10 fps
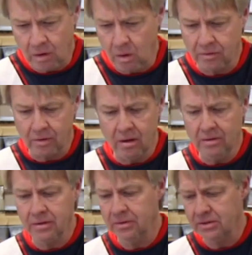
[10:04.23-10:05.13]
Overall,
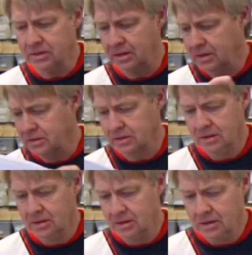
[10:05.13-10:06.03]
though, these things
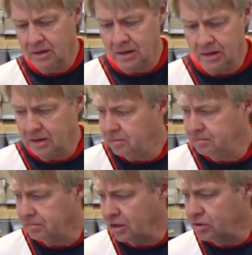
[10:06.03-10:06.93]

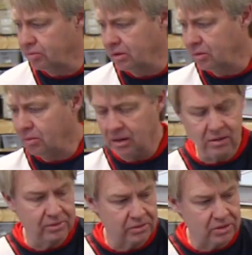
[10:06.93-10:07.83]
measured really
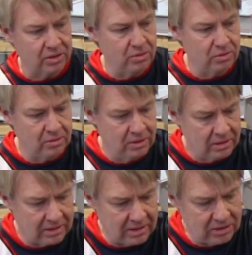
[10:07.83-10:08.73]
well. There's no
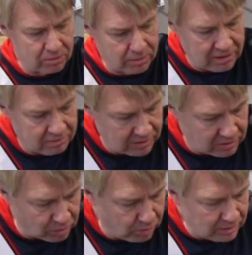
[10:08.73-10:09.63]
need to
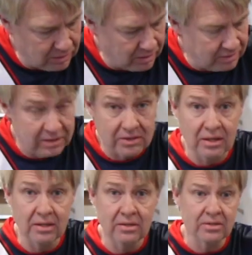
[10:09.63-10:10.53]
reinvent the wheel on these
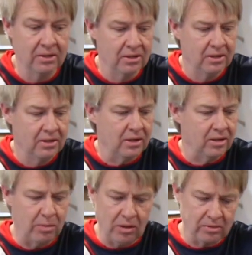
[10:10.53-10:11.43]
things.
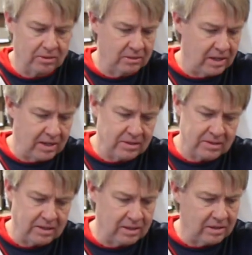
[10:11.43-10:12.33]
Polk guys,
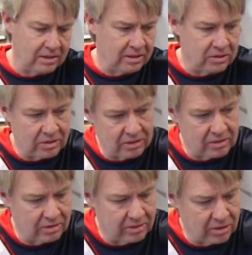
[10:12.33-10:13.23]
the engineers
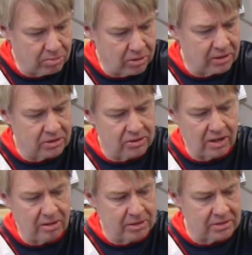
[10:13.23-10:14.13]
there did a pretty good
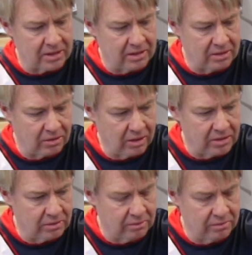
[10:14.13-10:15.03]
job designing the
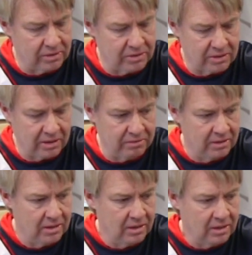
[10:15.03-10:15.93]
crossover for this stuff.
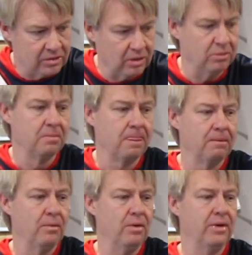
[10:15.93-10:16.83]
So
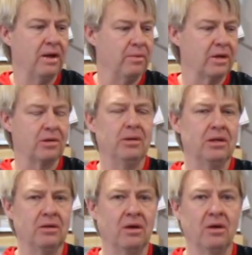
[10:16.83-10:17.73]
what would I
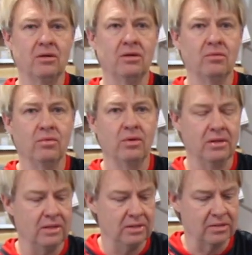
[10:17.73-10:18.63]
recommend on one
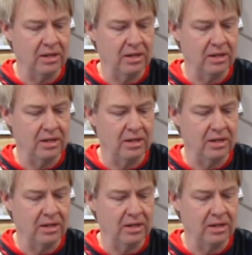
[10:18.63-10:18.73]
of these?